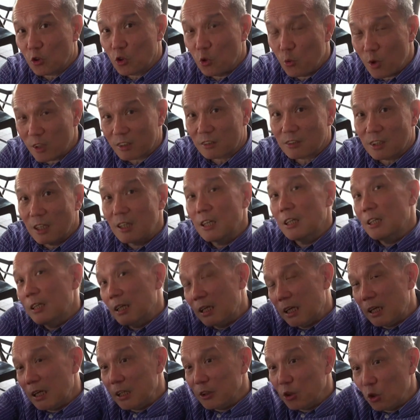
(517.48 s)
towards
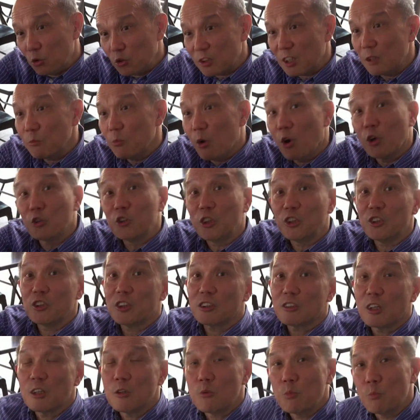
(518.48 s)
uh, using more
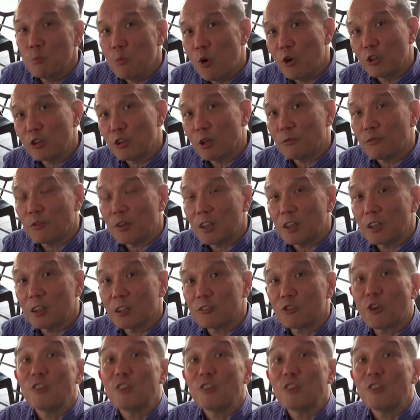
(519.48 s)
digital mode of uh,